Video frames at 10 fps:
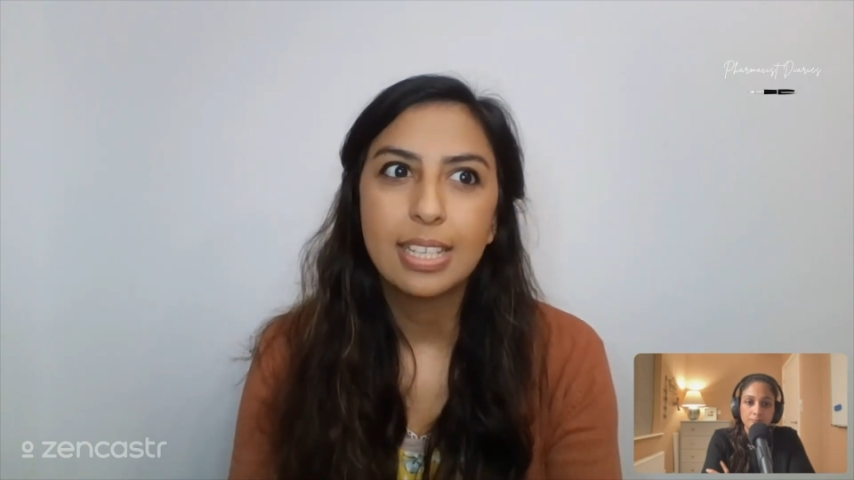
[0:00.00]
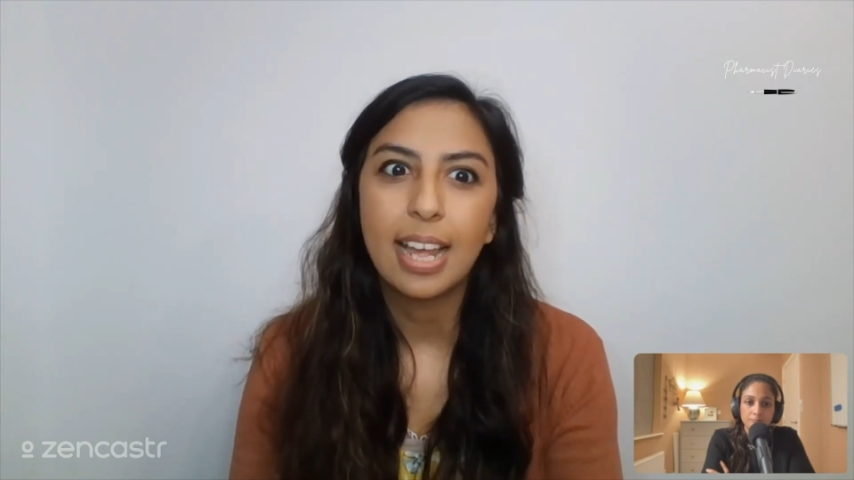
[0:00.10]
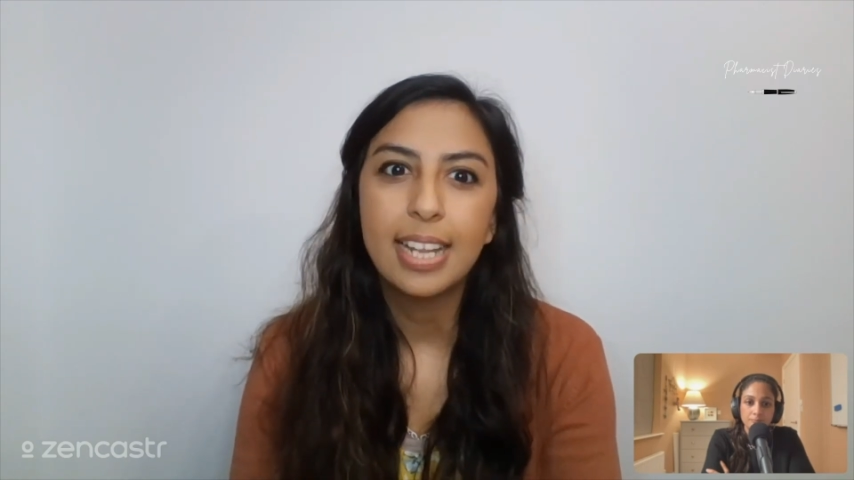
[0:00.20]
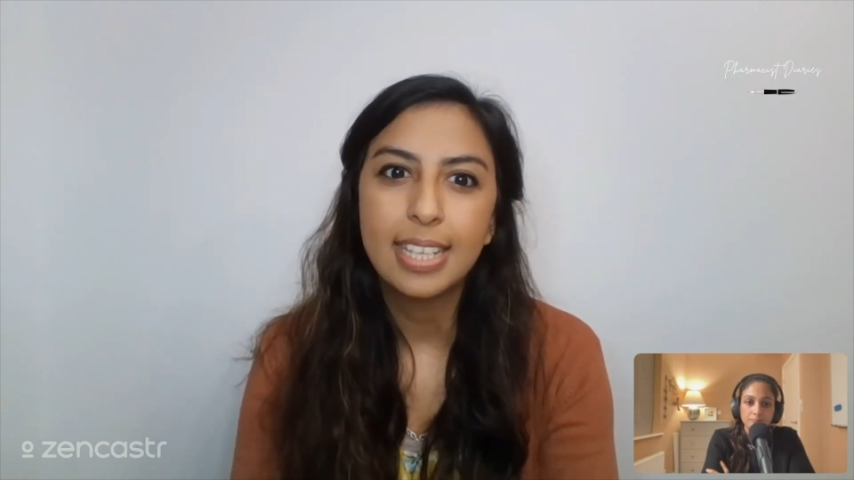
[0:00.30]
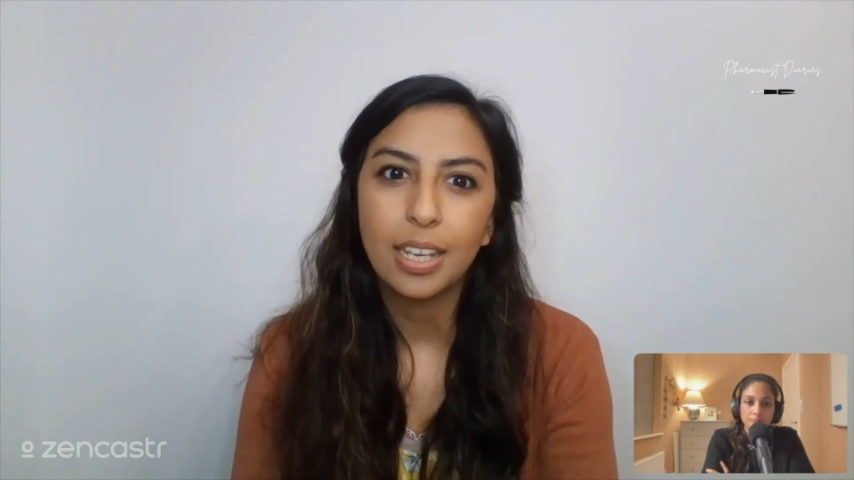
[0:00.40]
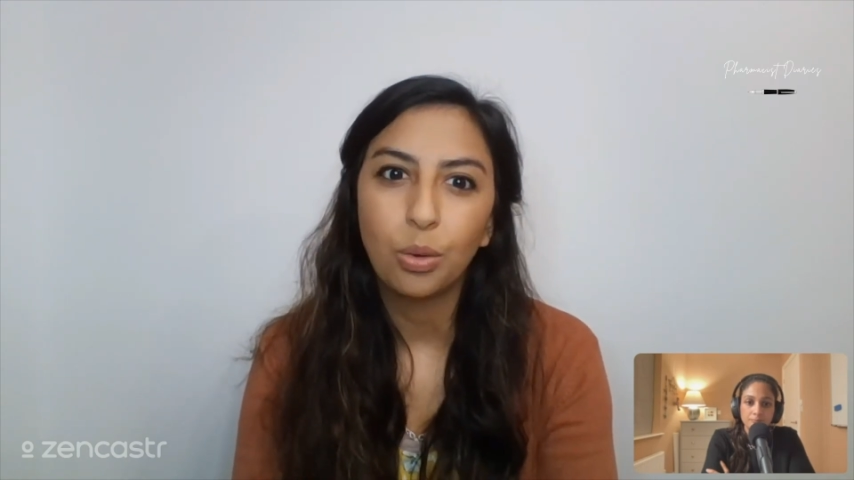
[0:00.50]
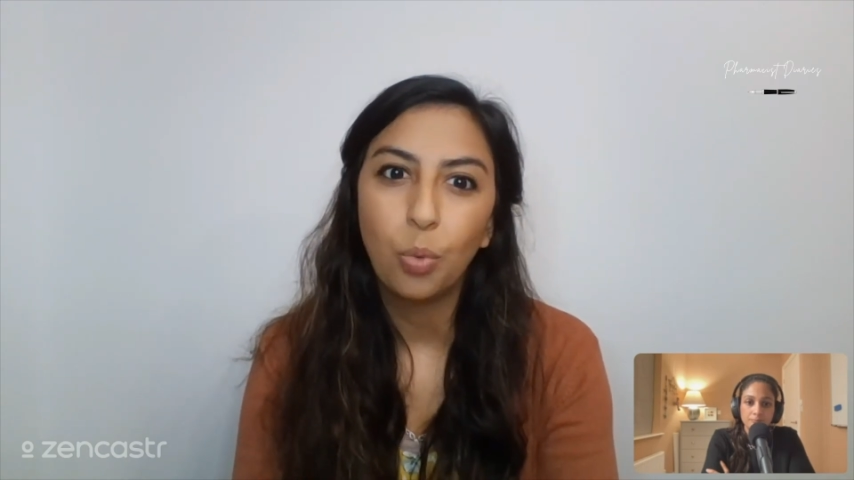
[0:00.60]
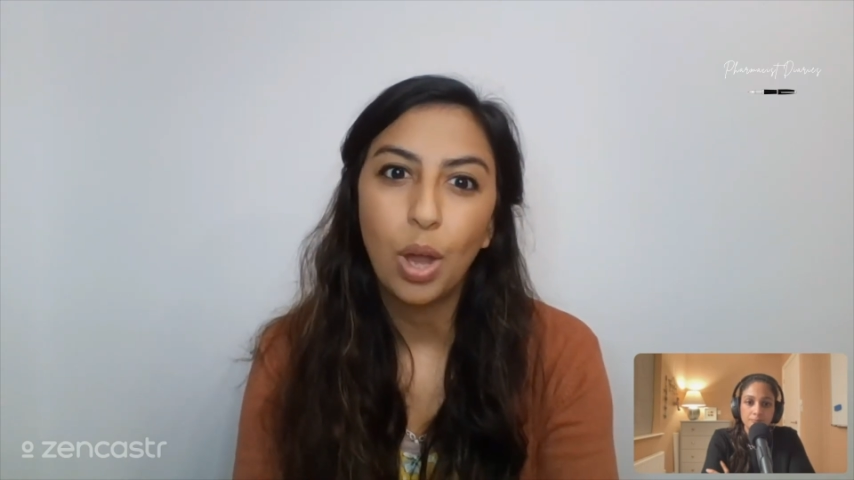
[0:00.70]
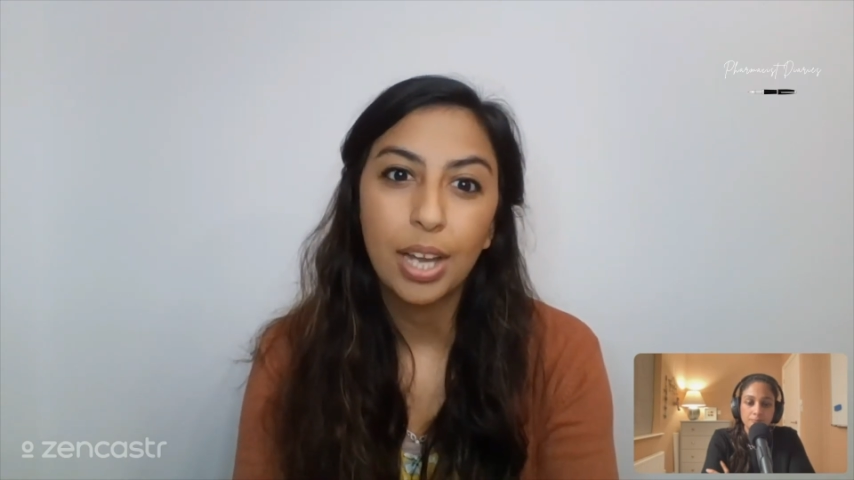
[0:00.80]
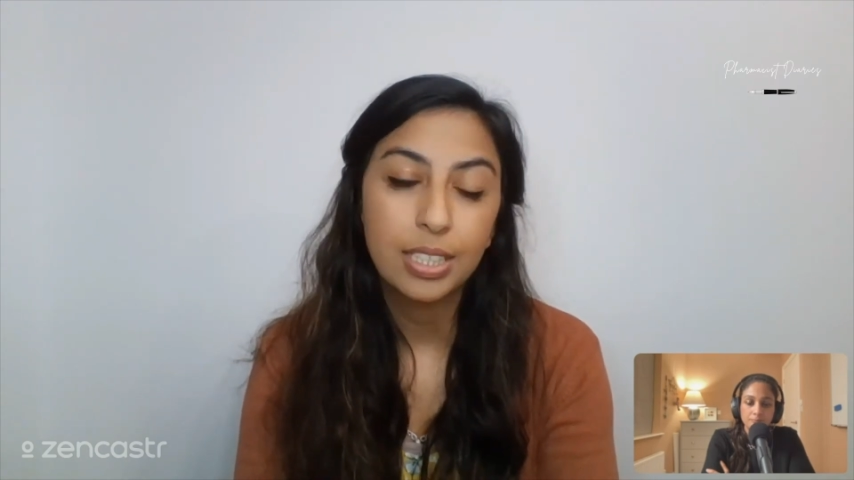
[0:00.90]

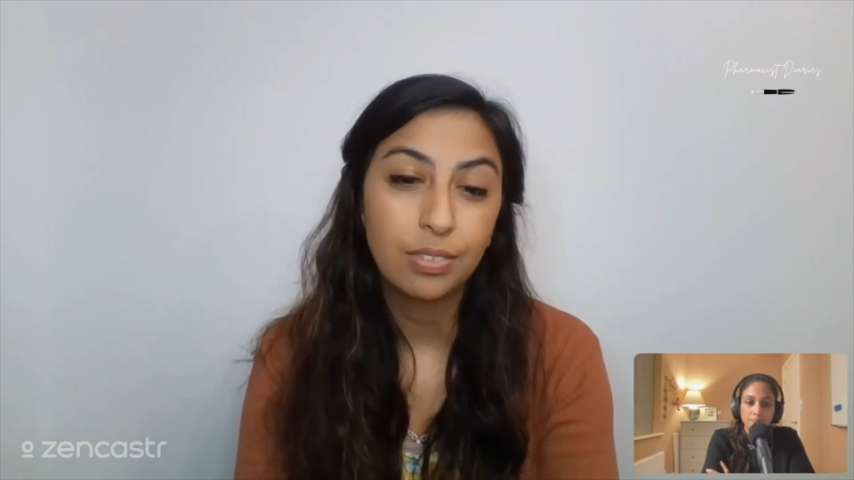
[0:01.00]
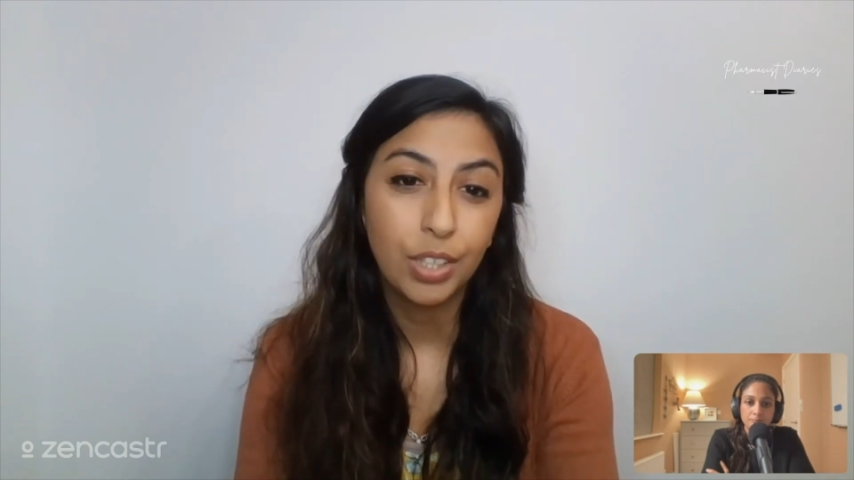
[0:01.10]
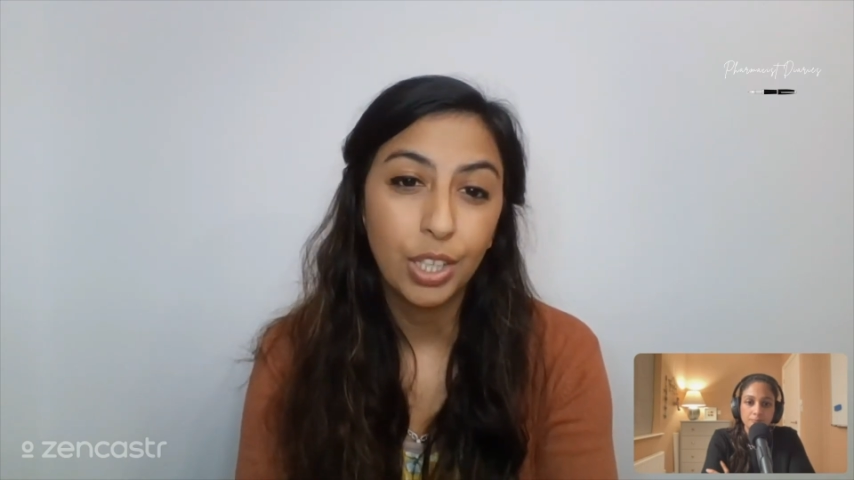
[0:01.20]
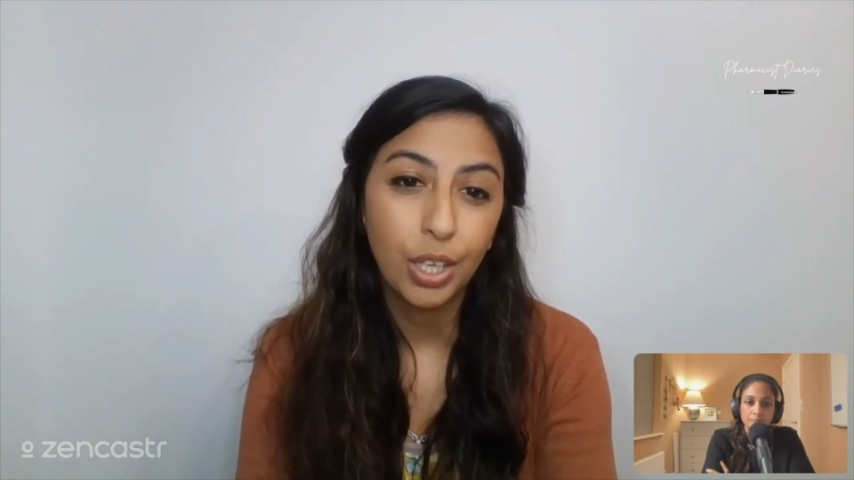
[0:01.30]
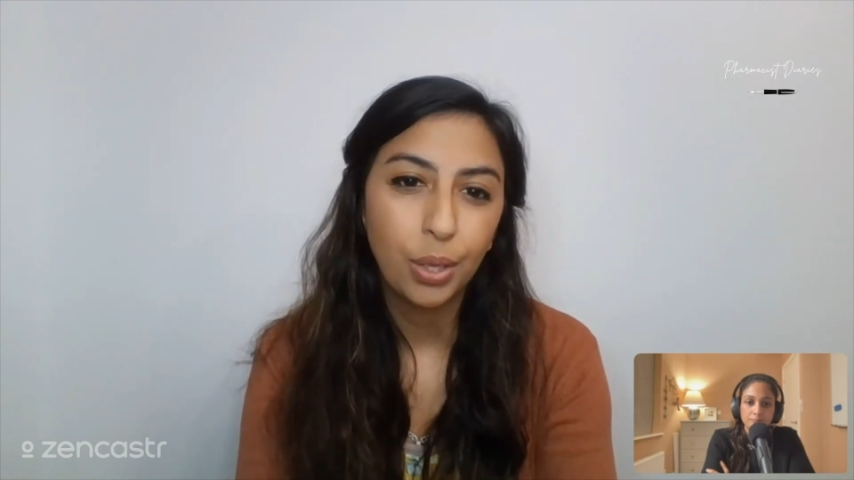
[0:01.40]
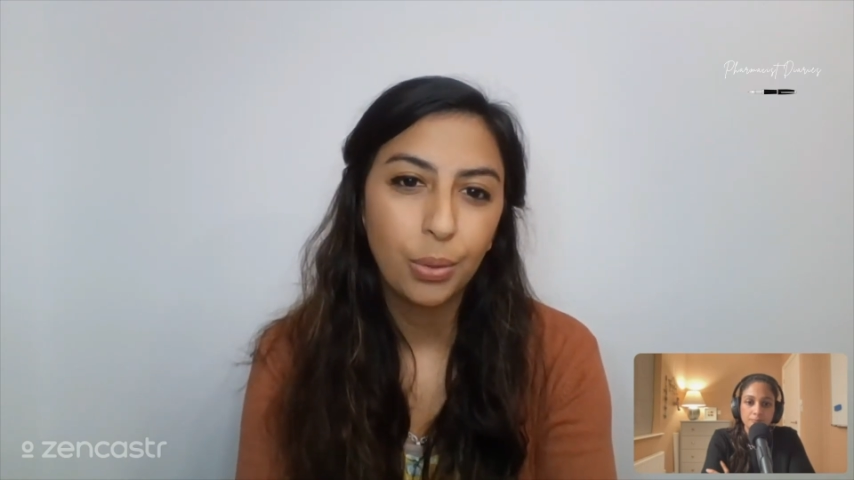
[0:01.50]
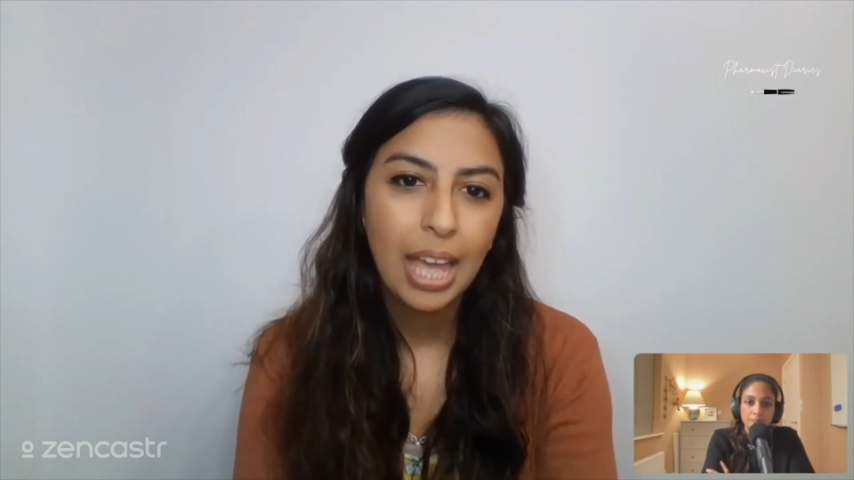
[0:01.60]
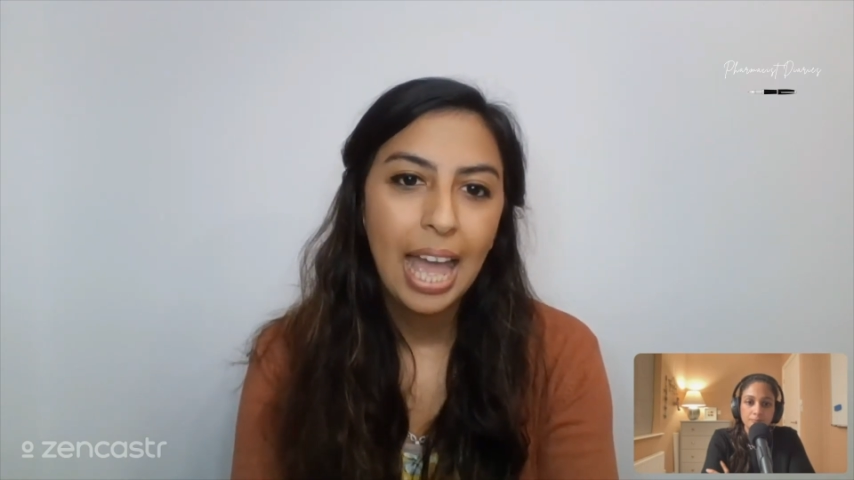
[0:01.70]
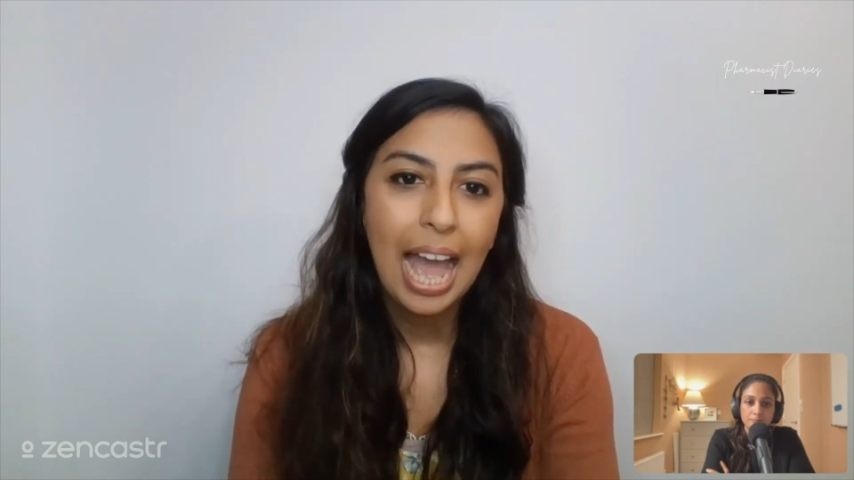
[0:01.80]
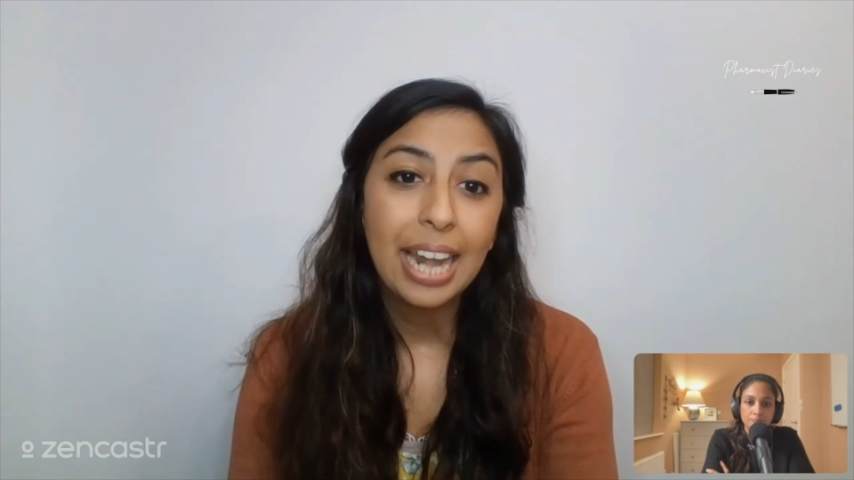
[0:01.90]
setting works for
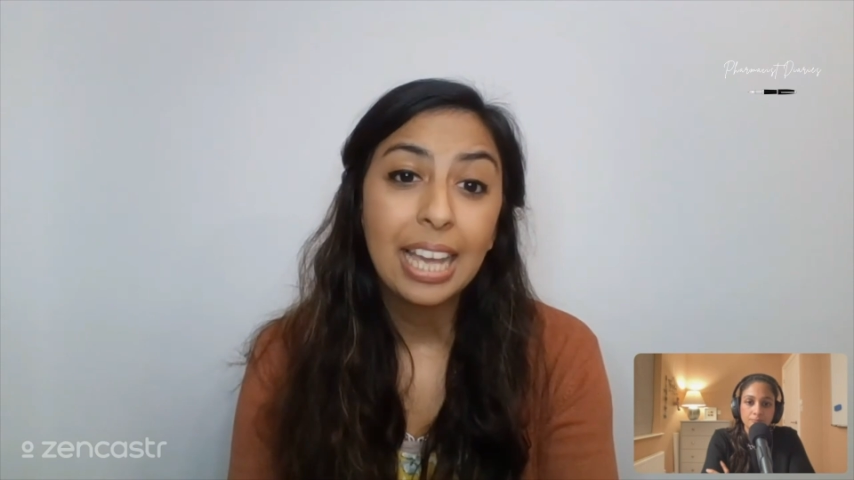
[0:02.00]
you.